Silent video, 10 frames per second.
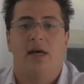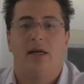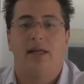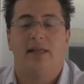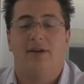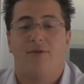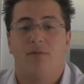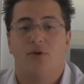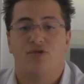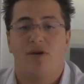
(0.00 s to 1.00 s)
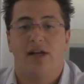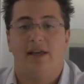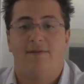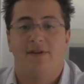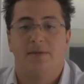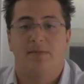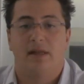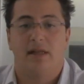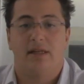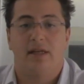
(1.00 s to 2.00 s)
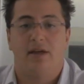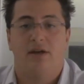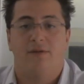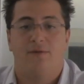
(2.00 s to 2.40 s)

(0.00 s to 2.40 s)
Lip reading: And from Australia, investment lending